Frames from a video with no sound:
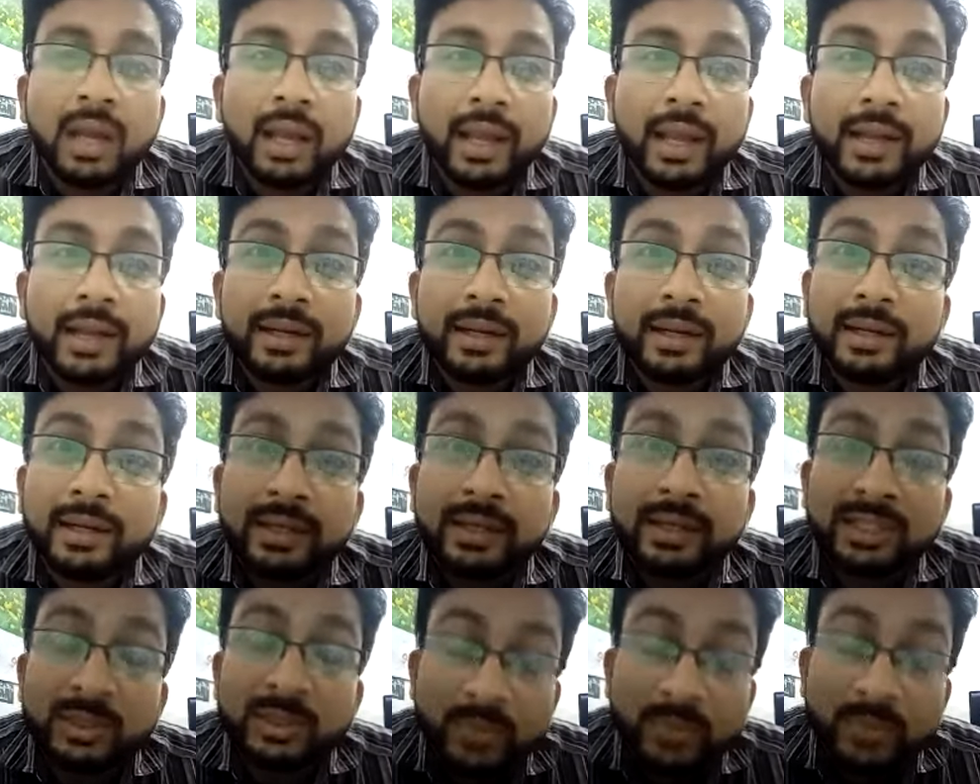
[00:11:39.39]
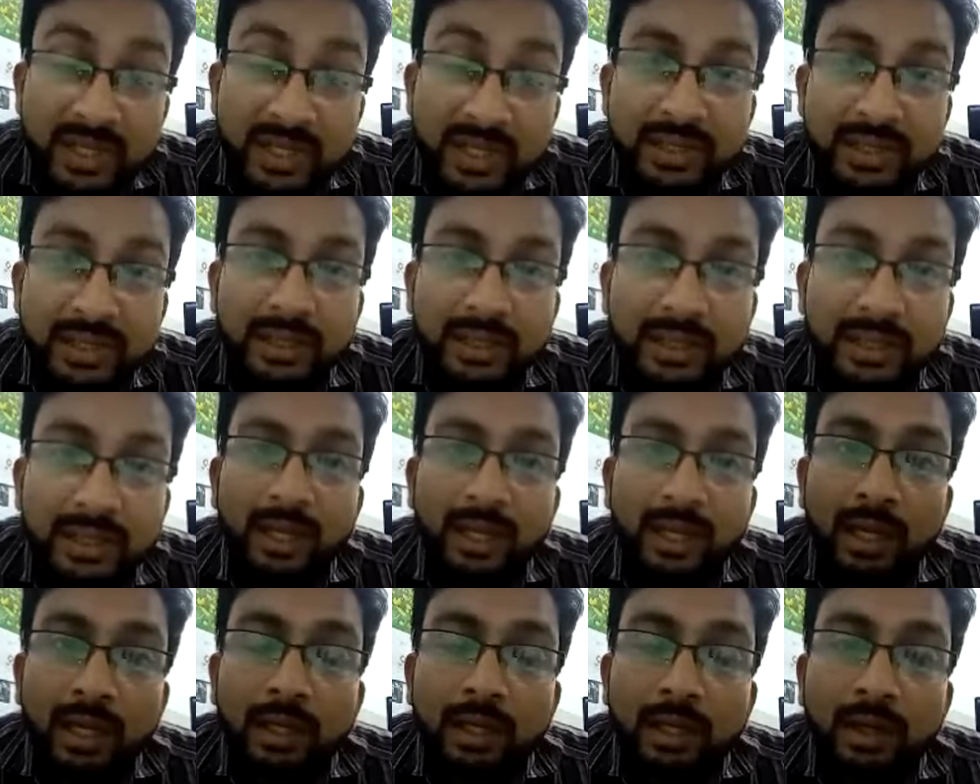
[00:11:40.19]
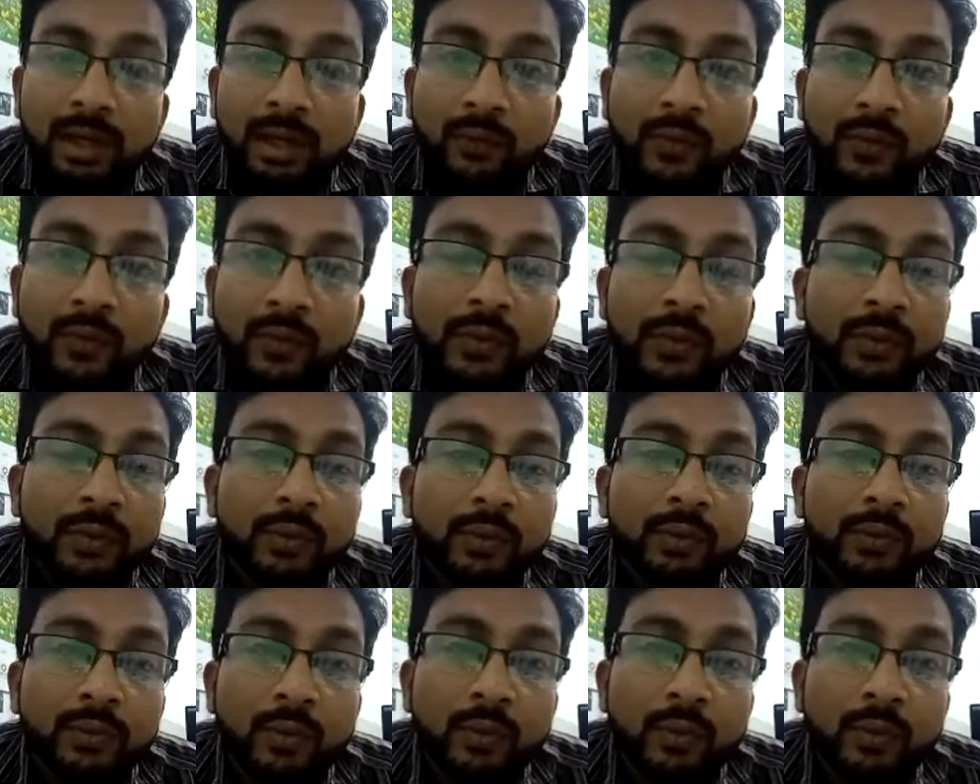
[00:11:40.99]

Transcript: And especially if you